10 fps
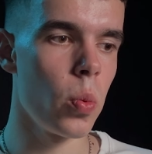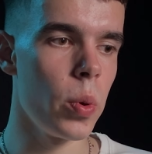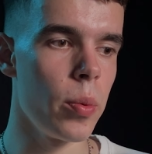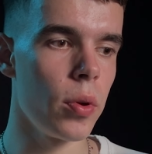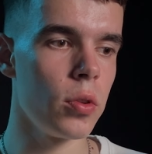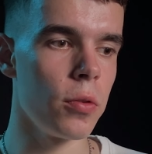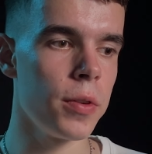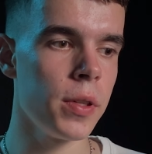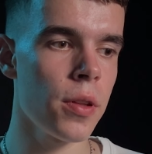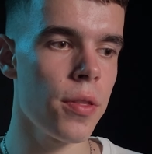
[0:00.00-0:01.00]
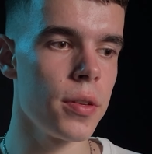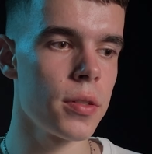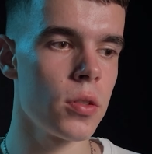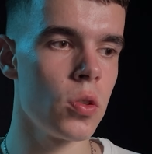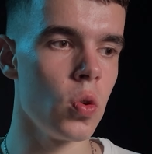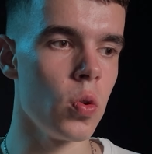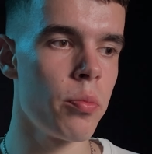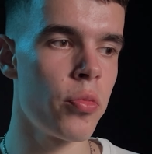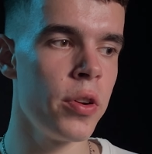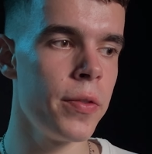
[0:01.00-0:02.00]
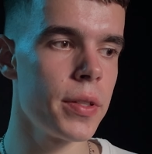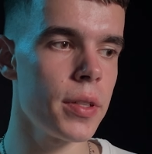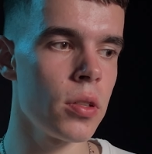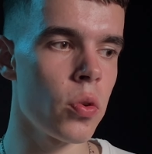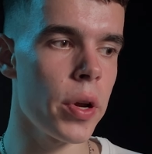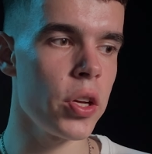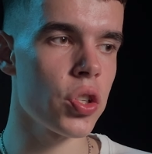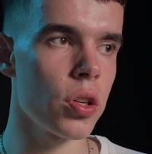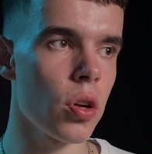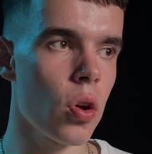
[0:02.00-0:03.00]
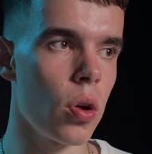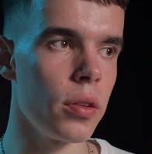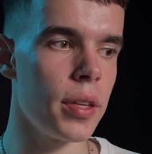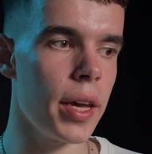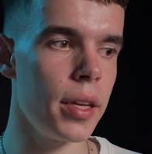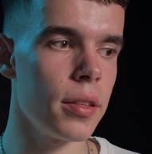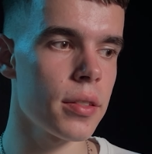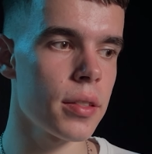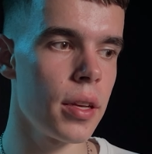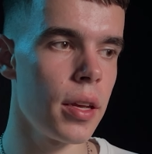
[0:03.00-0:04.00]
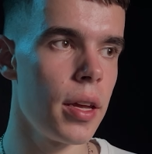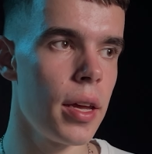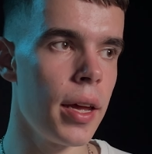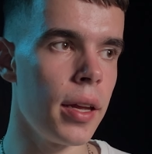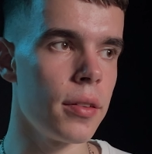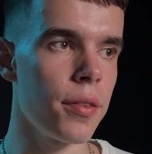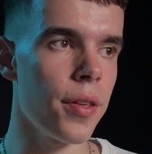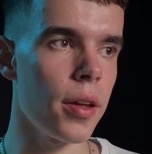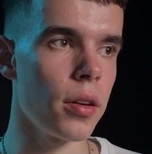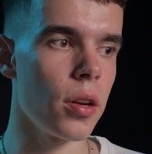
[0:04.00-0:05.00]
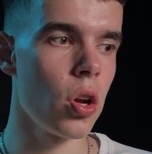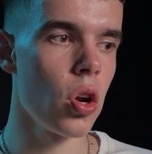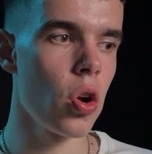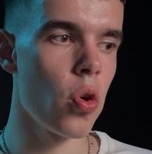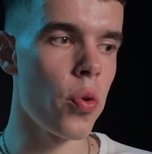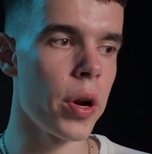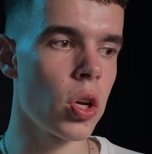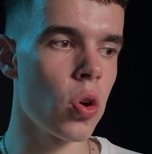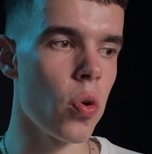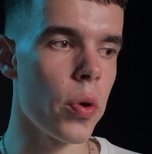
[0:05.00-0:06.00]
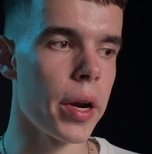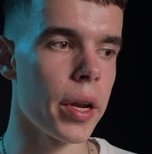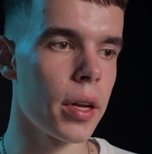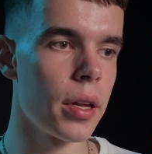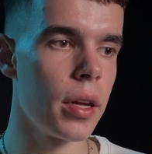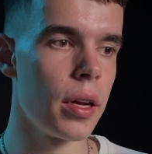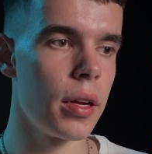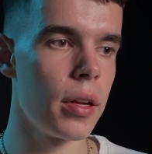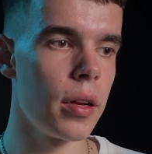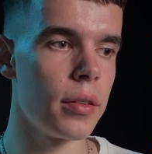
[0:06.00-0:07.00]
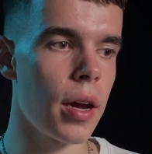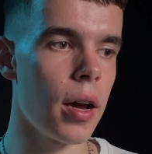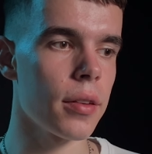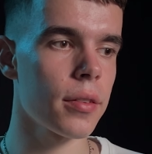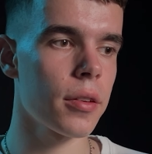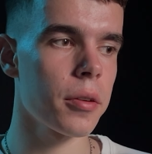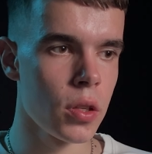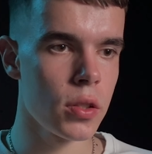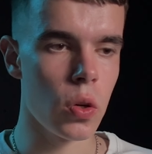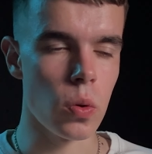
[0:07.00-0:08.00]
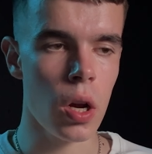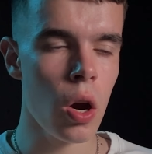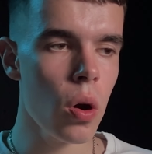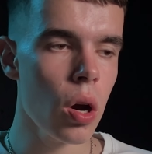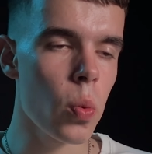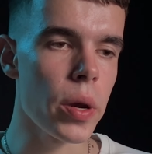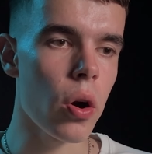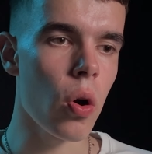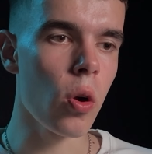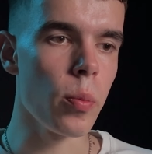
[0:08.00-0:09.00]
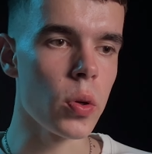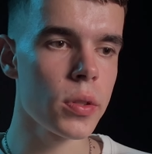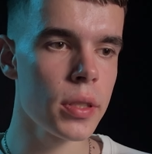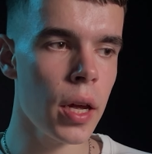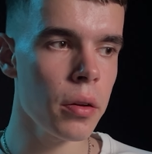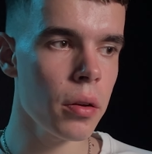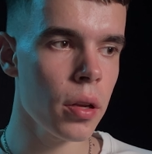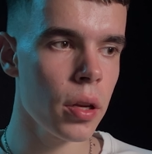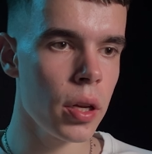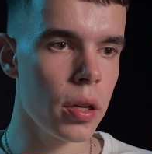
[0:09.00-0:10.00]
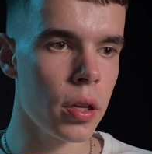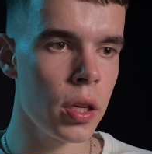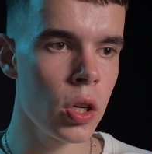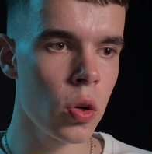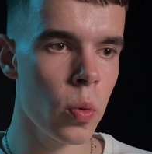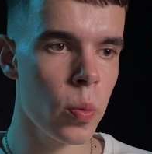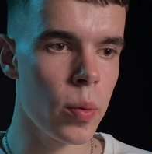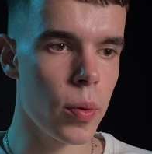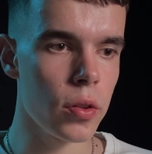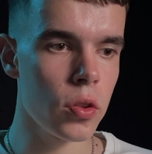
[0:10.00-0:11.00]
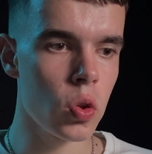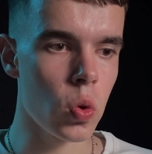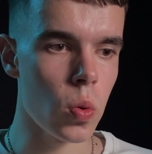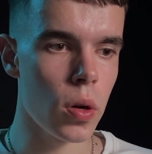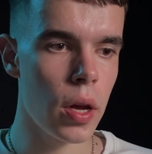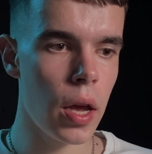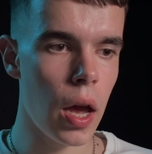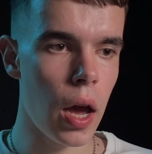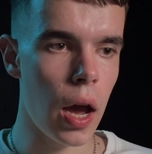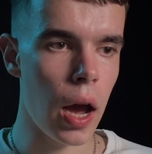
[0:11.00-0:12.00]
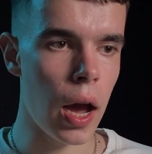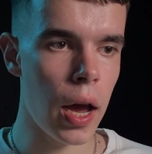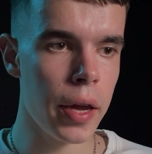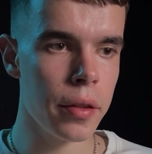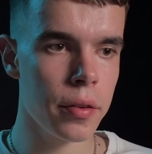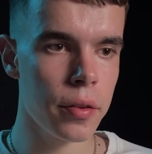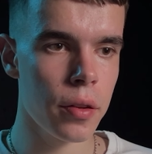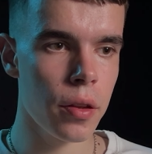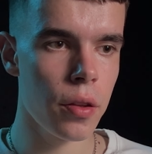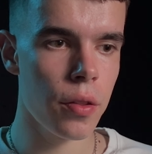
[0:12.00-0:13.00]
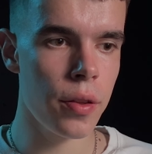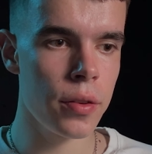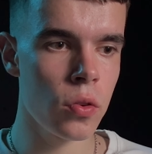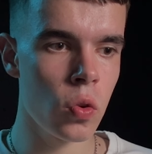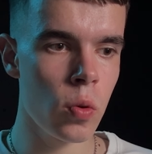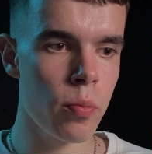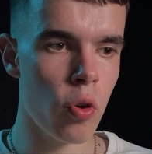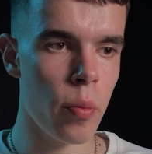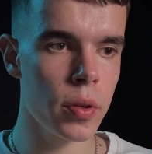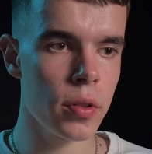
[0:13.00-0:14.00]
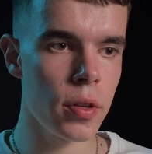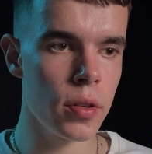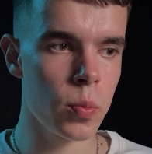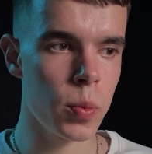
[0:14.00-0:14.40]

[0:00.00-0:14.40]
we want to filter this to previous iteration, contains, and then recurring task. So now we are almost done. In here we want to hide these 2 properties